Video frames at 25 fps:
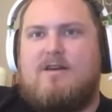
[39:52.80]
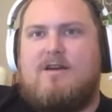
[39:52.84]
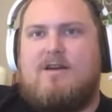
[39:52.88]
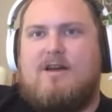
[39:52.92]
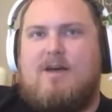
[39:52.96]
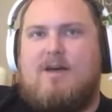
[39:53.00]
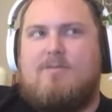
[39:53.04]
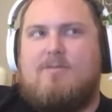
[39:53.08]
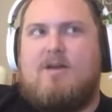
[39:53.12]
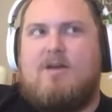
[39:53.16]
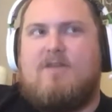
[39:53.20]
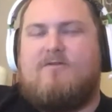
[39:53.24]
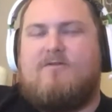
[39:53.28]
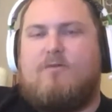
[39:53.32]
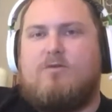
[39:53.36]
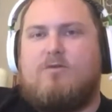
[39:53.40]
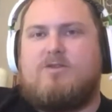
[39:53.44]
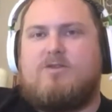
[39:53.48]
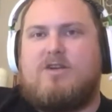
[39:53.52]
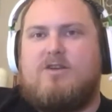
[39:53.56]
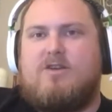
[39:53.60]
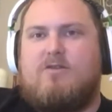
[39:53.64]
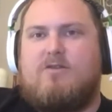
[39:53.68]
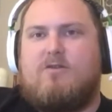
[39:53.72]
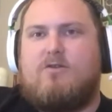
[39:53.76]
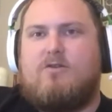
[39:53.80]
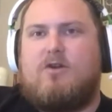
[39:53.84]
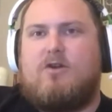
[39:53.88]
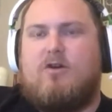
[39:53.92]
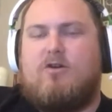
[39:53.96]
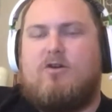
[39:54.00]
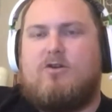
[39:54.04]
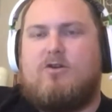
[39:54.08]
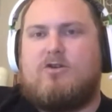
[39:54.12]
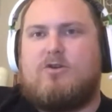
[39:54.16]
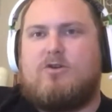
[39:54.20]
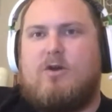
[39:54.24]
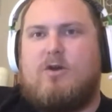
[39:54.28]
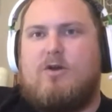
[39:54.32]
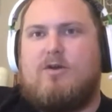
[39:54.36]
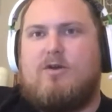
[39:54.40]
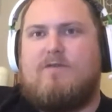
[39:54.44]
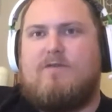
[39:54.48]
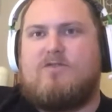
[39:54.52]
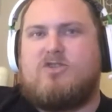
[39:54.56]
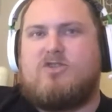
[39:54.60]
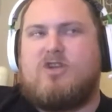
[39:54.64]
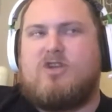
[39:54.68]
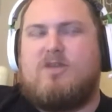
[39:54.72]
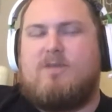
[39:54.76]
I'm not Robert, a fourteen-year-old girl, so I don't
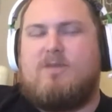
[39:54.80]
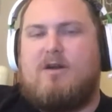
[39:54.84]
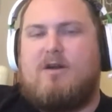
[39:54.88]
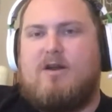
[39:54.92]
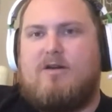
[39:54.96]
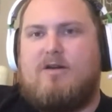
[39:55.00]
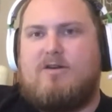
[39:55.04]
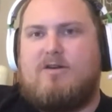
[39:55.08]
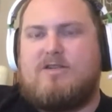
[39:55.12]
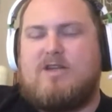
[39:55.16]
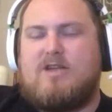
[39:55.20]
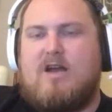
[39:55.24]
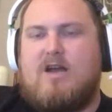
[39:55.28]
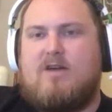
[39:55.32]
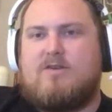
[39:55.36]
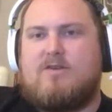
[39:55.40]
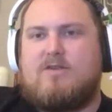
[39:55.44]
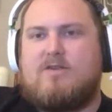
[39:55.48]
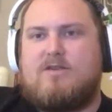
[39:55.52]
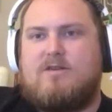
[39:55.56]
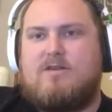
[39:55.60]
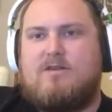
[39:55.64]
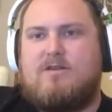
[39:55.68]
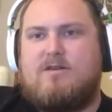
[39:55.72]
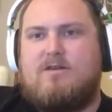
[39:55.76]
give a shit about Harry Styles.